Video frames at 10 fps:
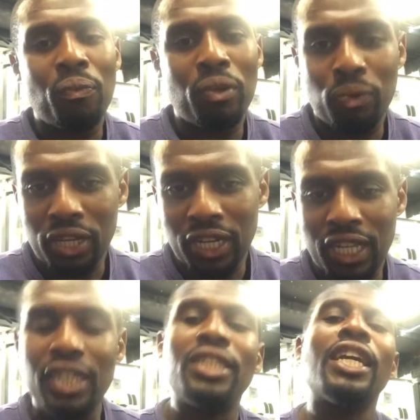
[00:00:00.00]
with what you
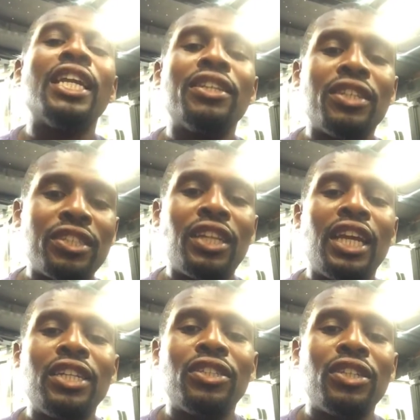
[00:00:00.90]
need to get into the
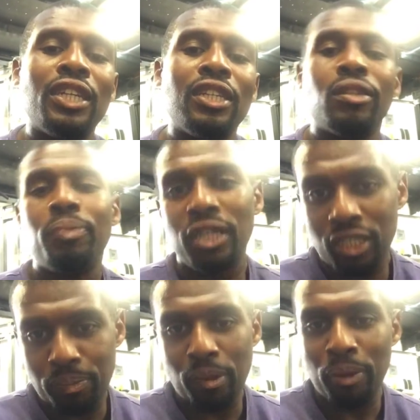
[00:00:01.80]
state you need to be
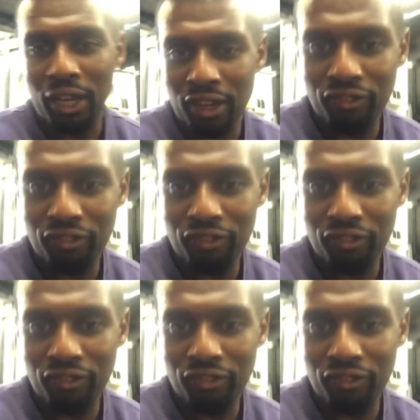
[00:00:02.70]
to be burning